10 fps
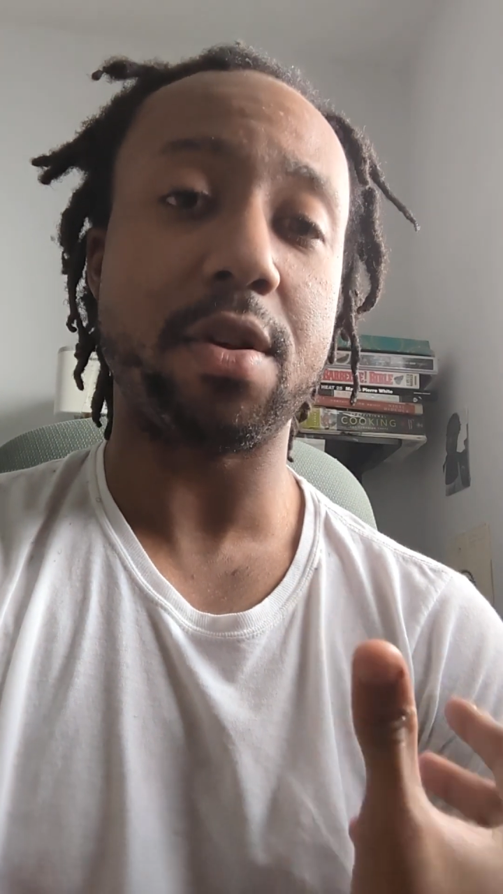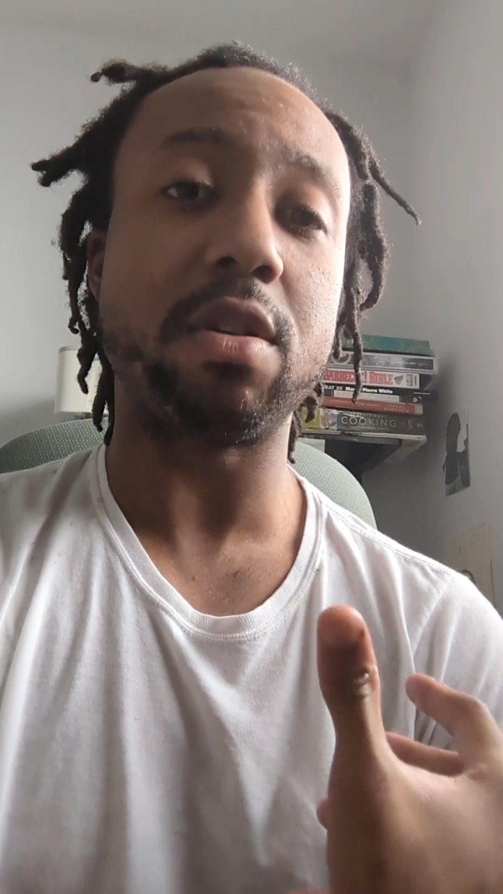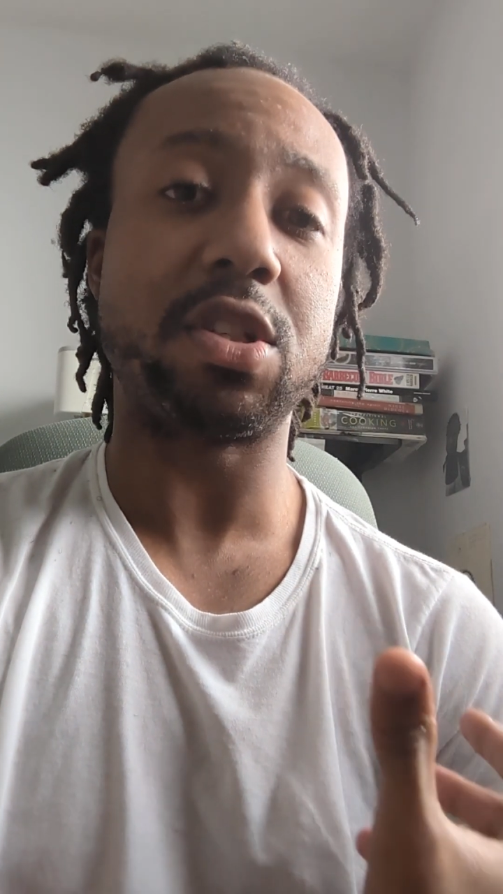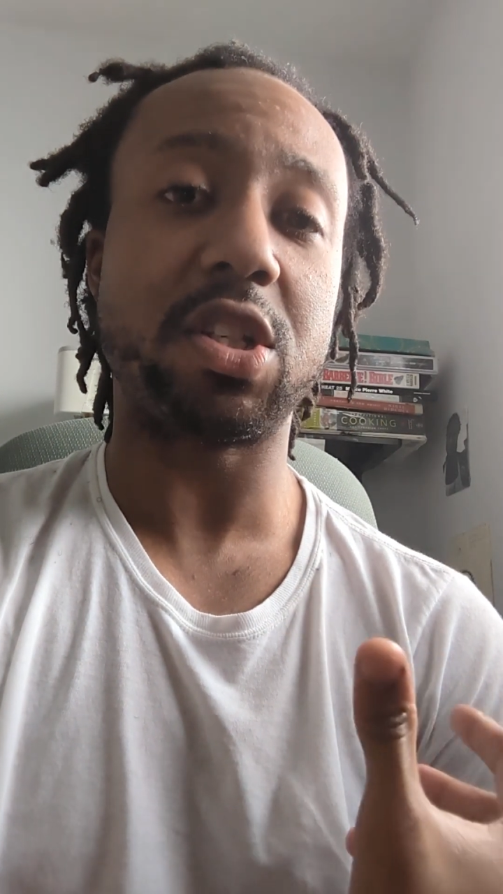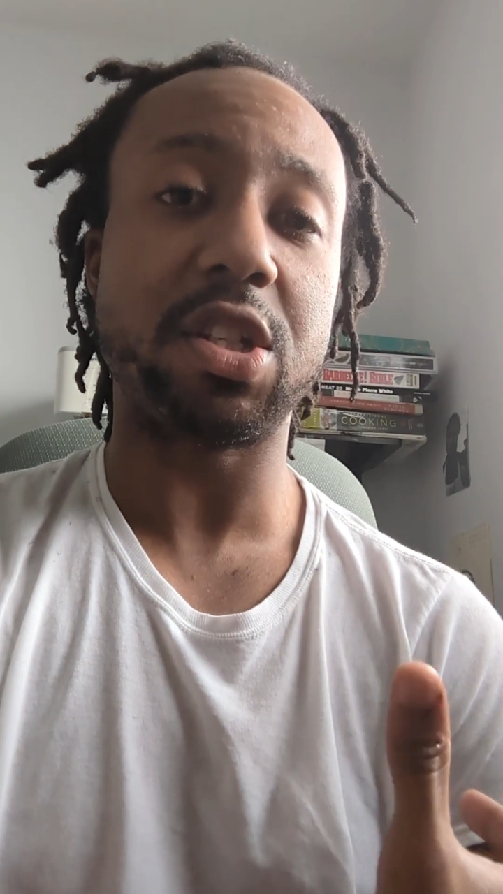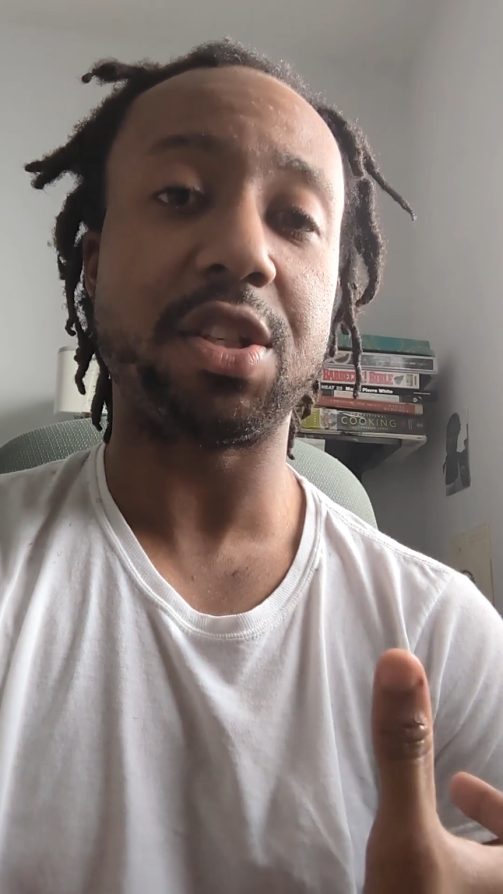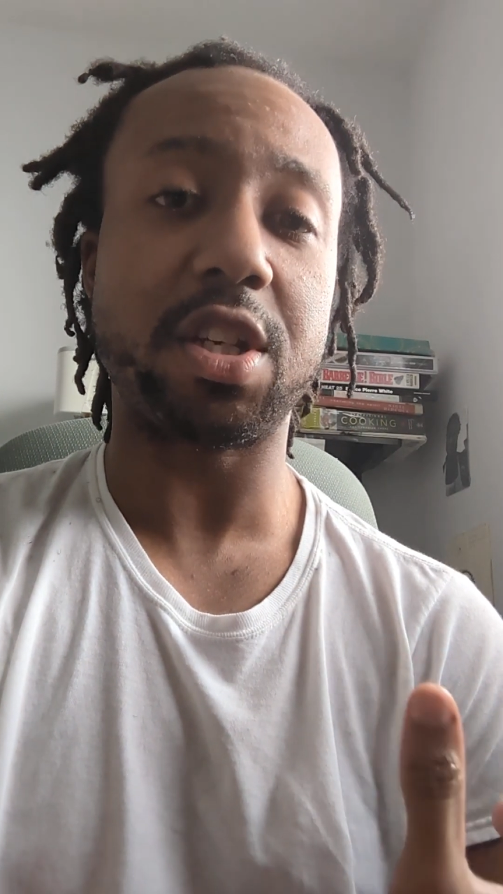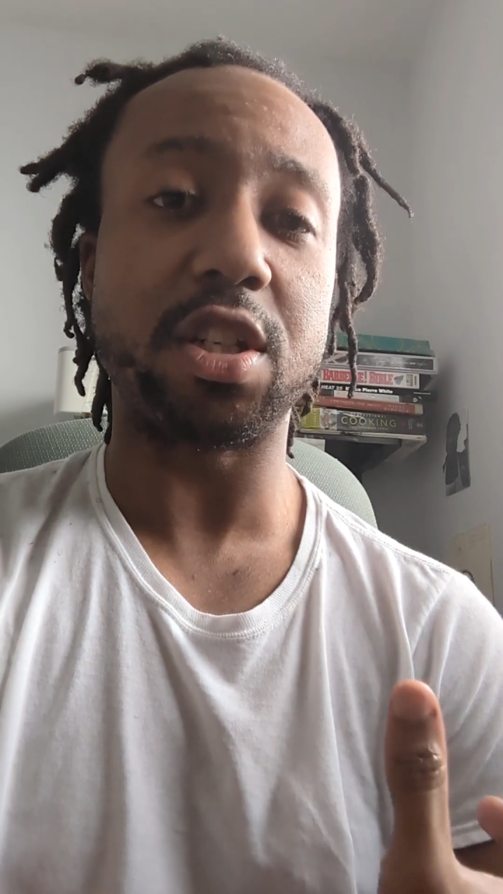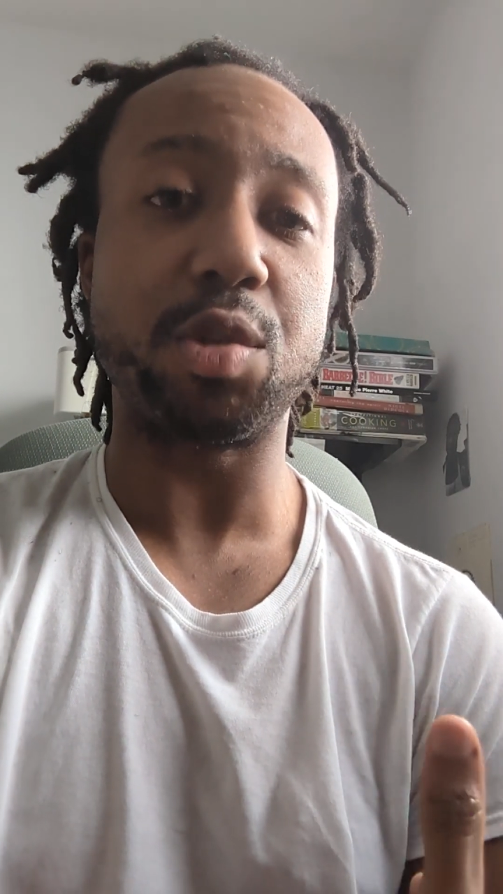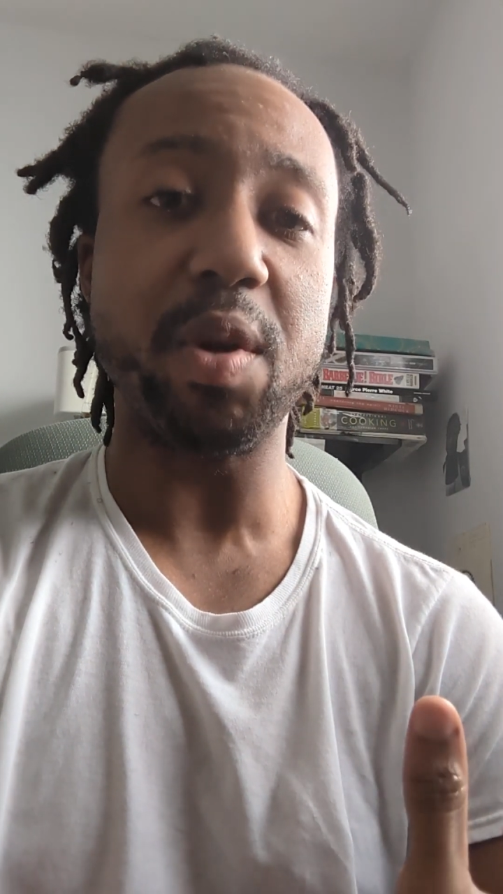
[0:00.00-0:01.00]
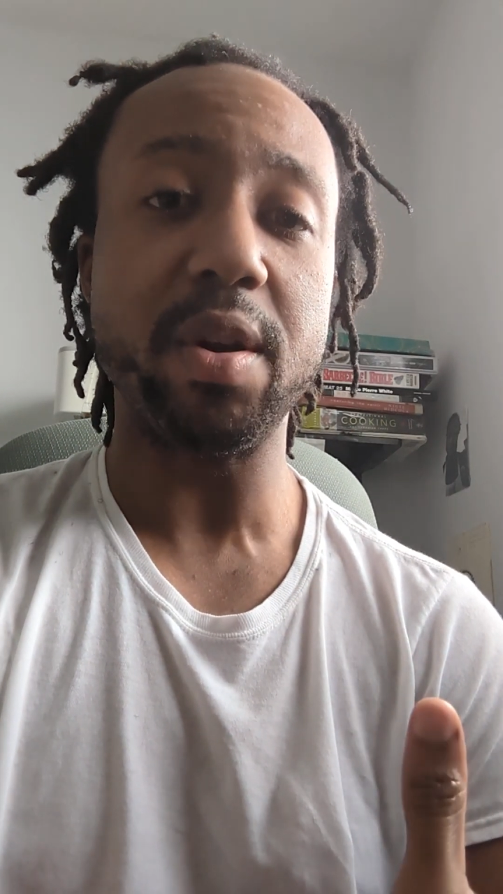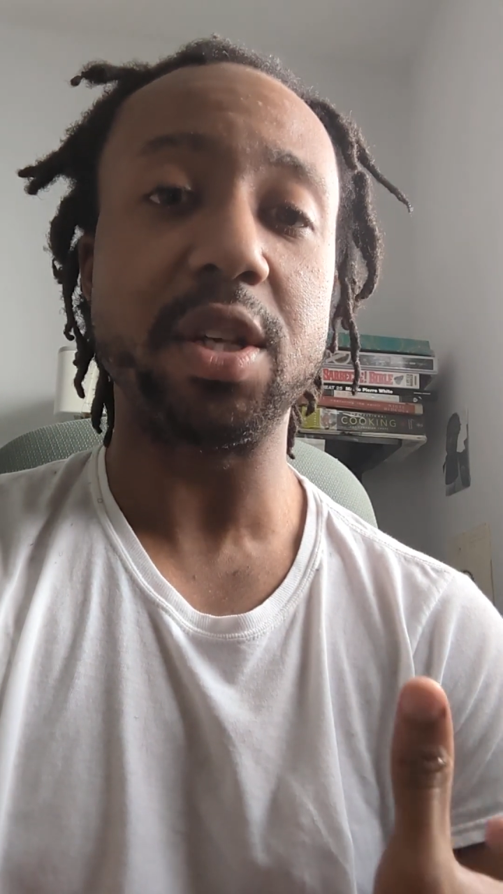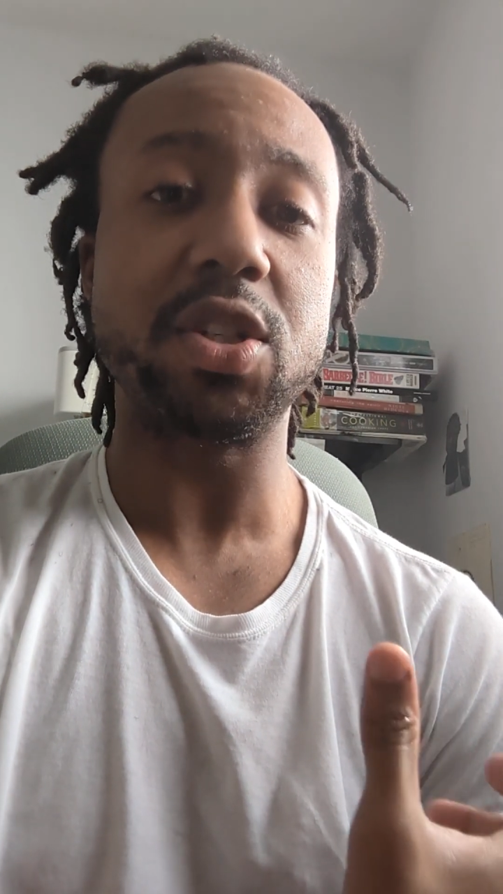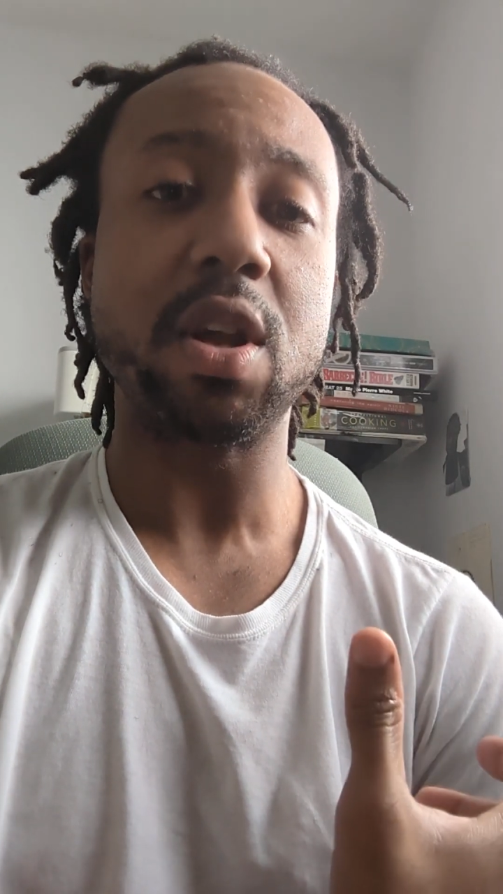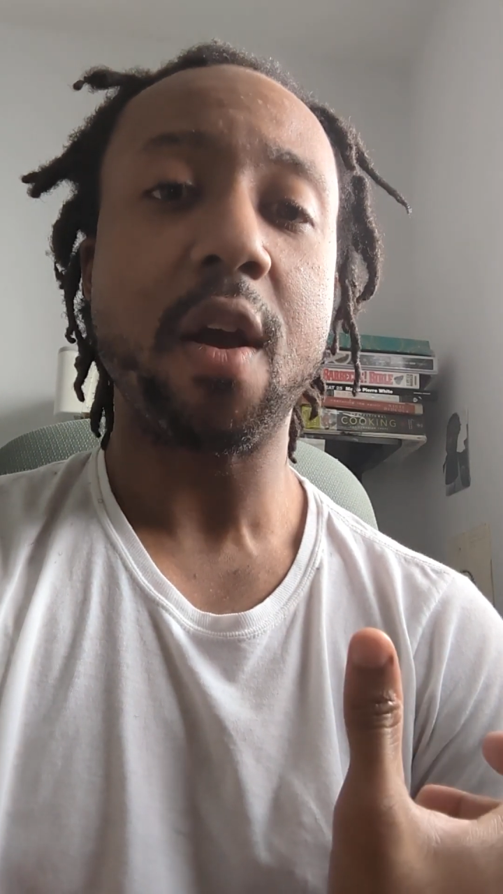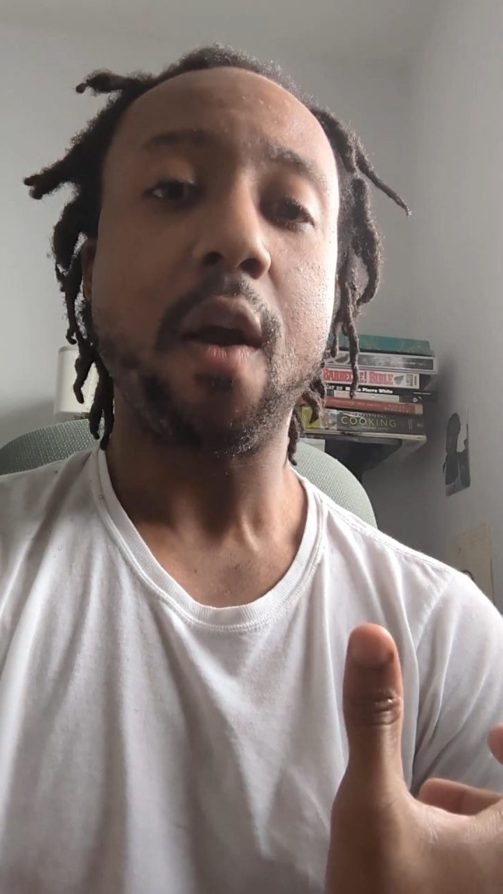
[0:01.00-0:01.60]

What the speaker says: narcissistic experience.